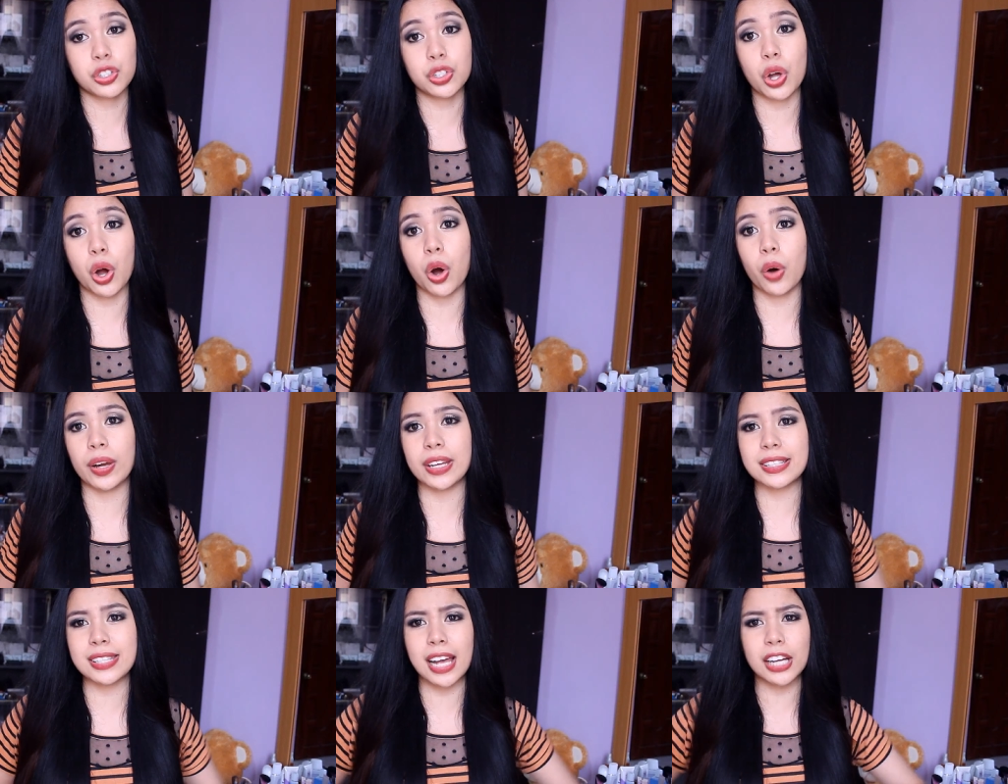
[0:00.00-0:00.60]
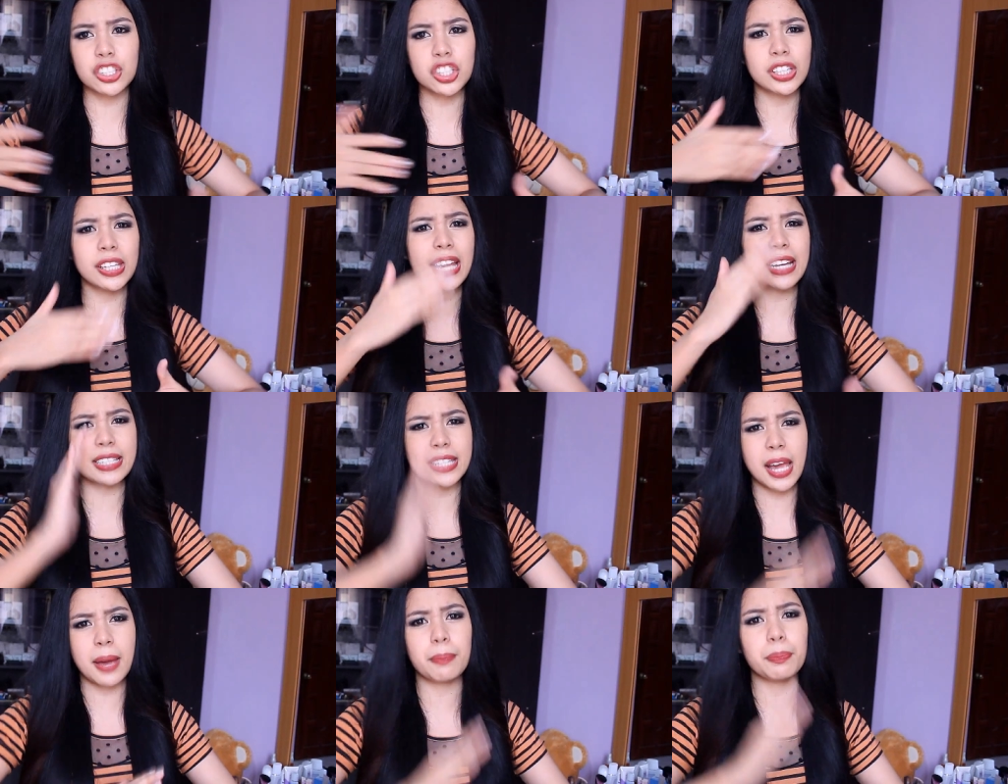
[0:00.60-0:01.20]
So it's
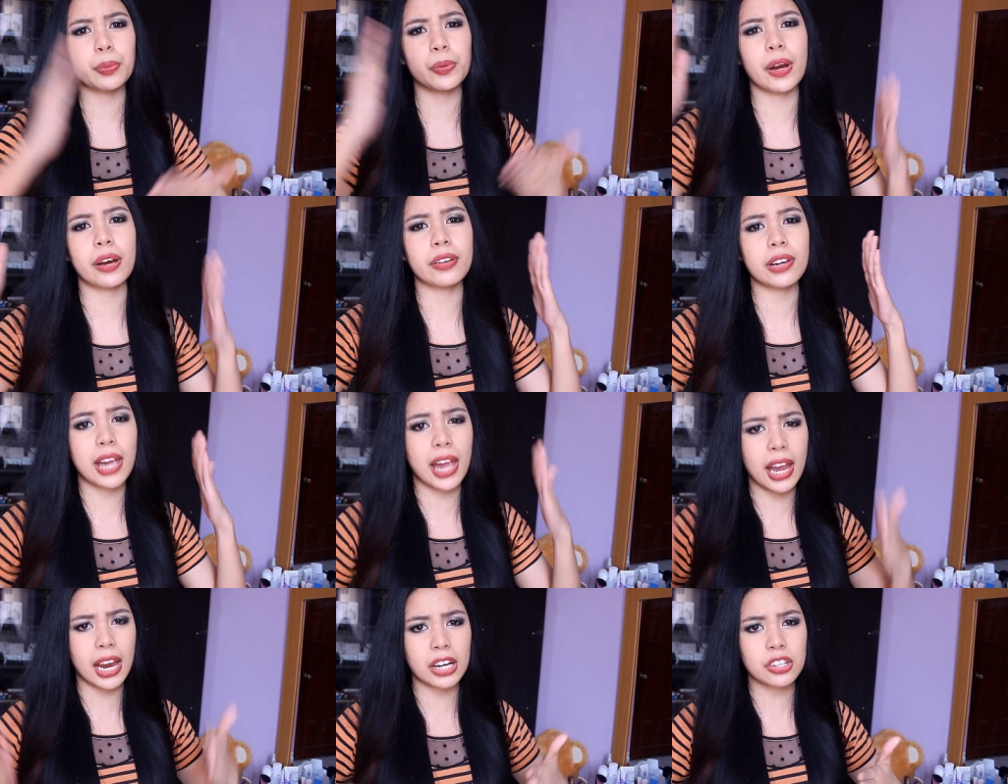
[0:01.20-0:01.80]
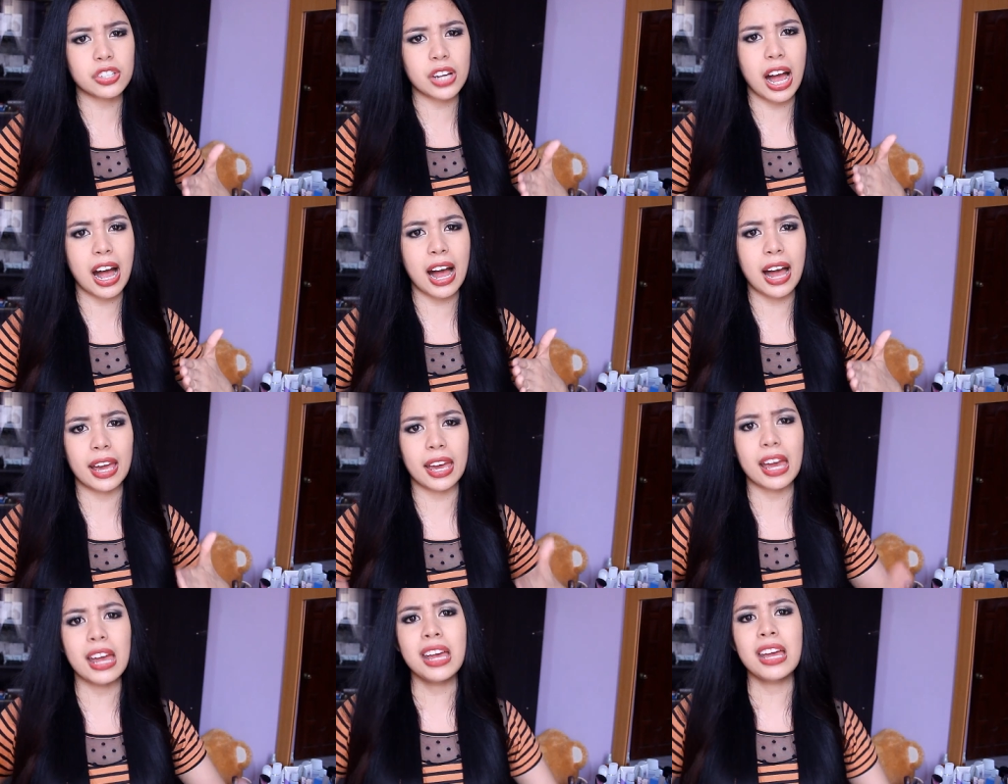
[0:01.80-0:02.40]
actually a temporary hair
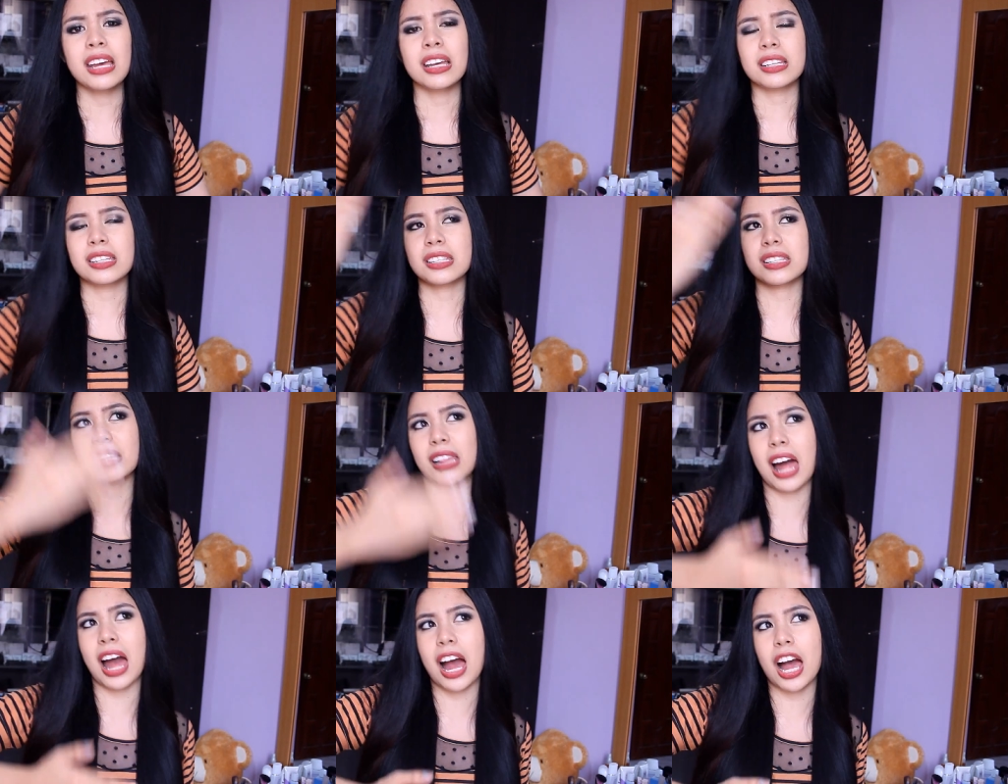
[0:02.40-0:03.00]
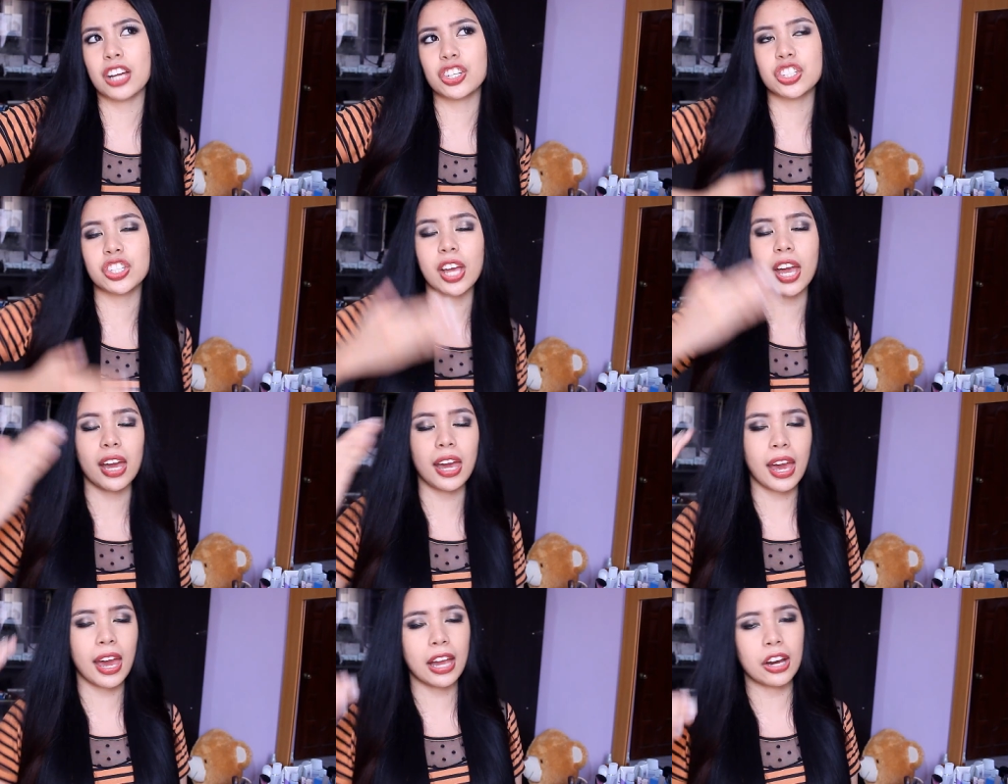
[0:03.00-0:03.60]
dye slash
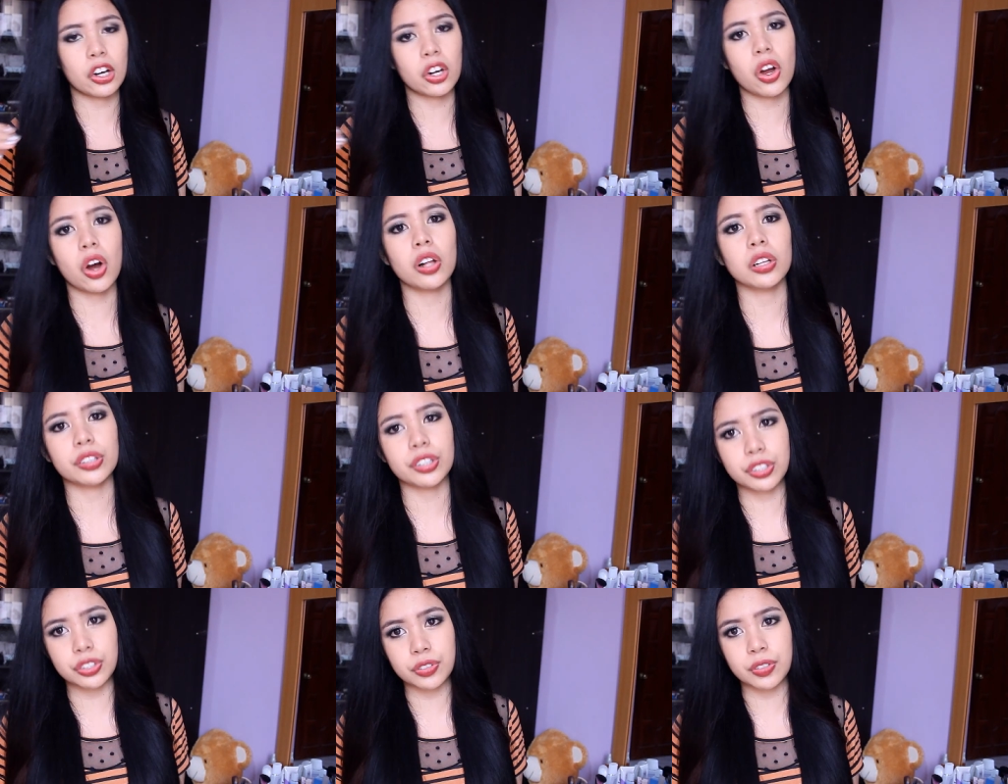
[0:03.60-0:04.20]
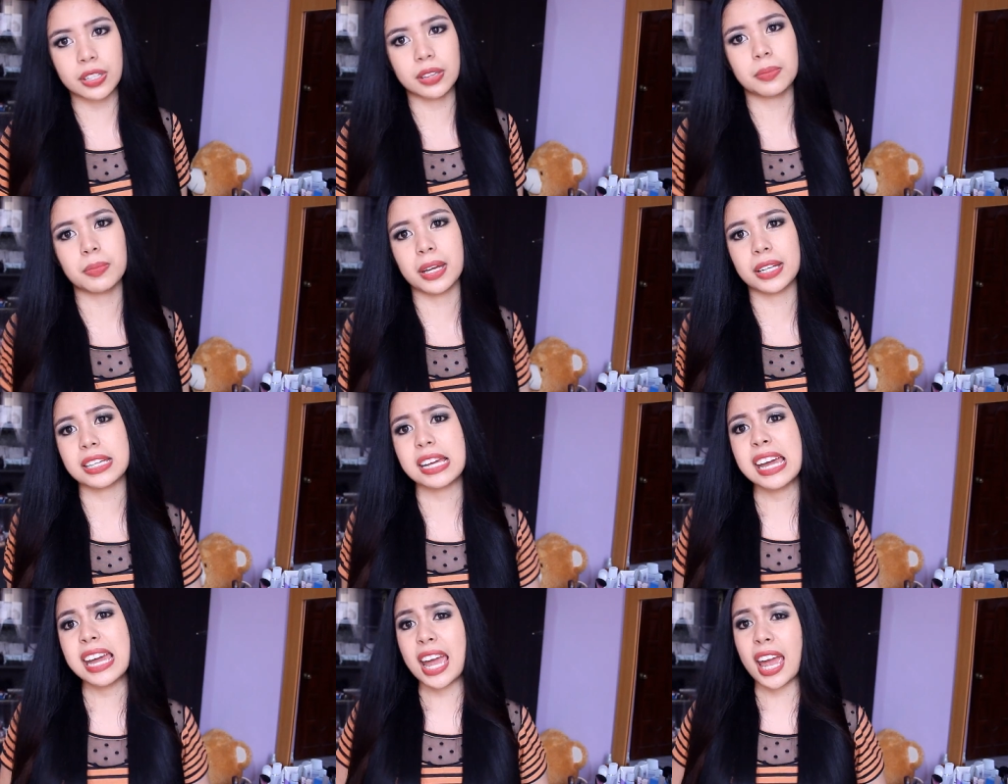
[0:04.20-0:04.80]
a hair color
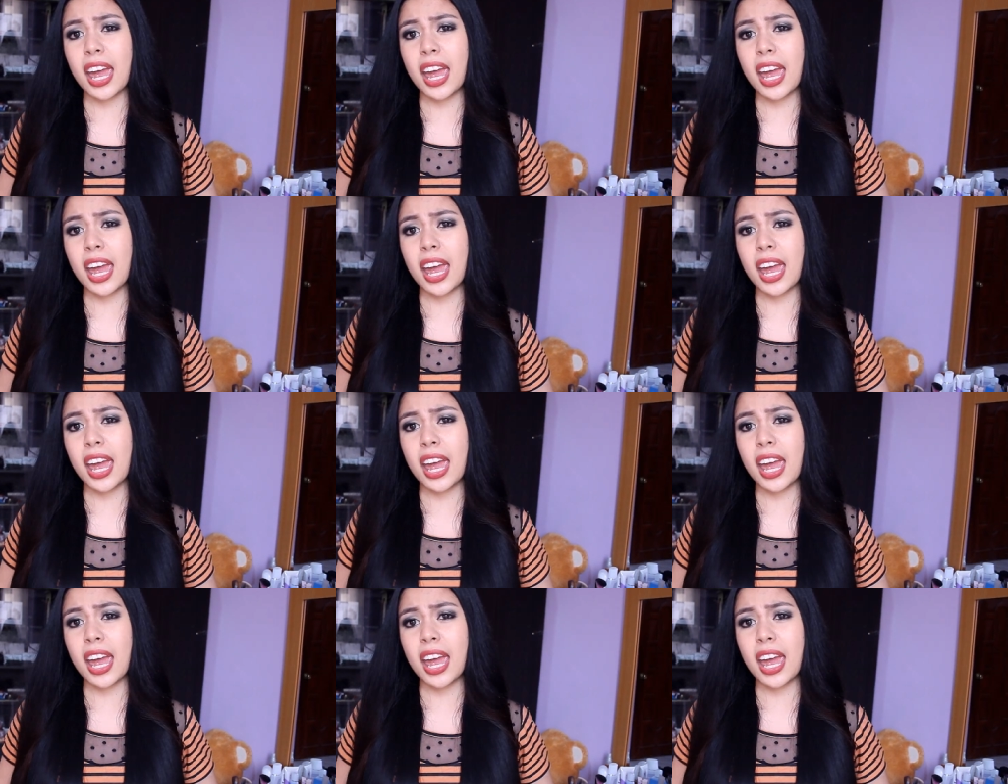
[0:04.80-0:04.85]
treatment.